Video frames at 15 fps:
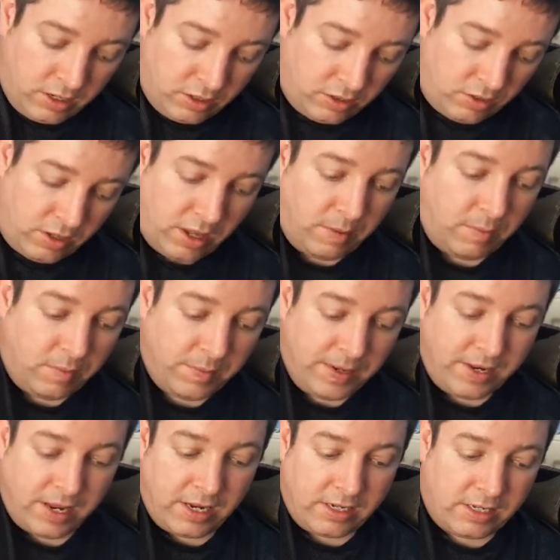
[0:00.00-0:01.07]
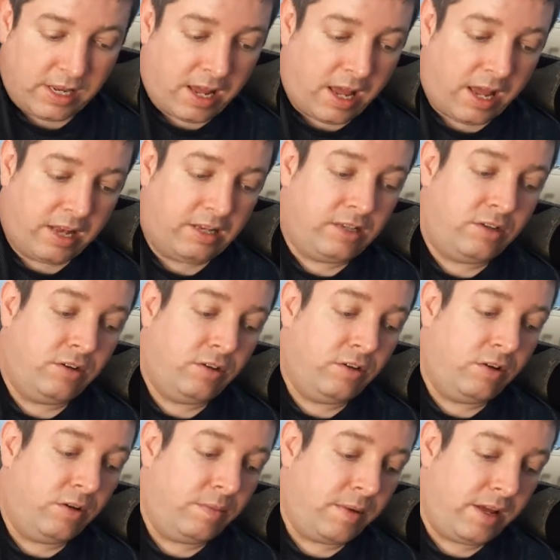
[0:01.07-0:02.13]
So that will be nice to add
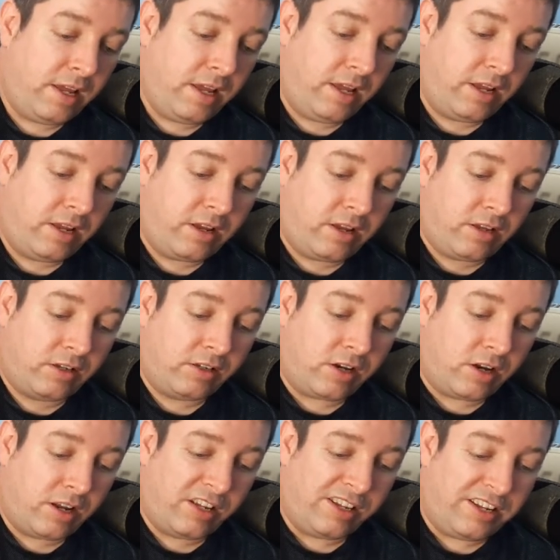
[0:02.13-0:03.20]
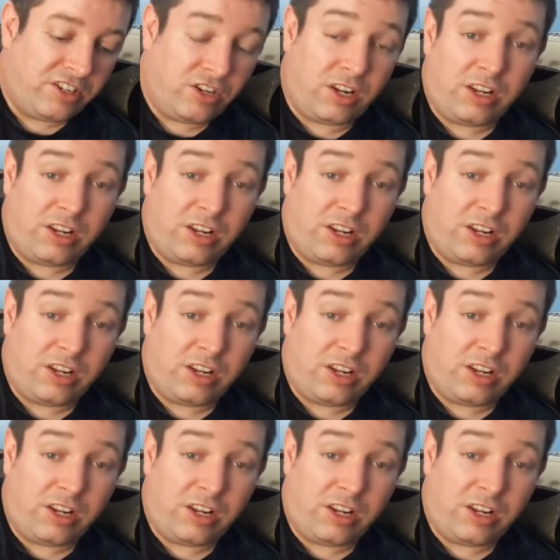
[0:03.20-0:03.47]
to my Stargate collection.